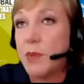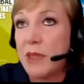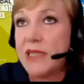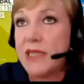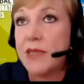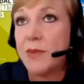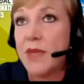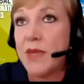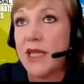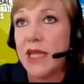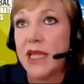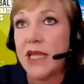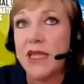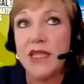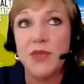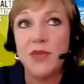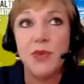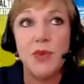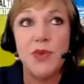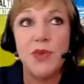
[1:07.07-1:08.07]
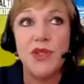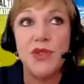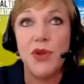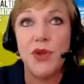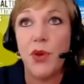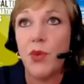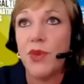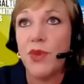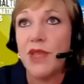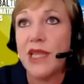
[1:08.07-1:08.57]
but something like this, we would
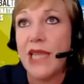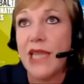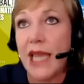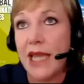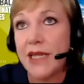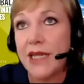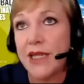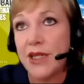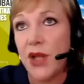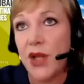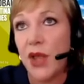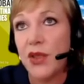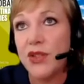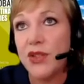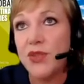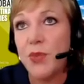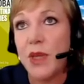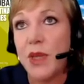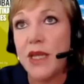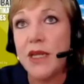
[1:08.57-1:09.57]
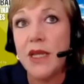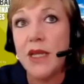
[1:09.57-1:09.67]
start with a land acknowledgement.